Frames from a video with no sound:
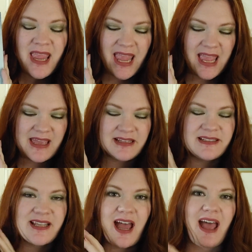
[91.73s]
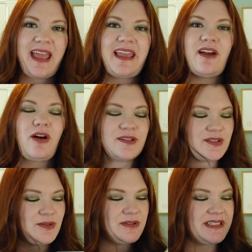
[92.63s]
and I
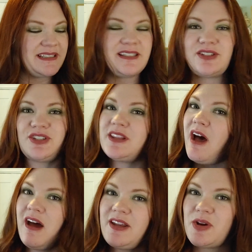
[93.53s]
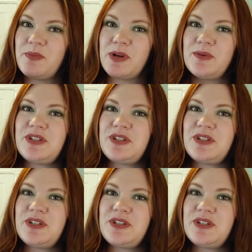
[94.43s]
also listened to the audiobook,